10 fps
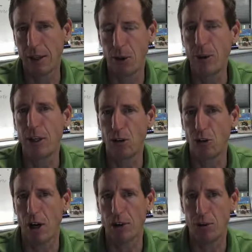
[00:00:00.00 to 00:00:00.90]
they're in
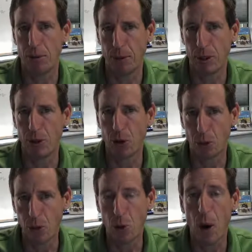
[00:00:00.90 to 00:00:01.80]
conjunction, but
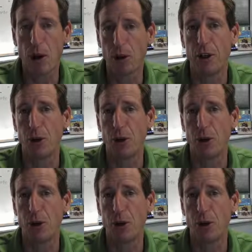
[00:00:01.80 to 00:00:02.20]
you want to look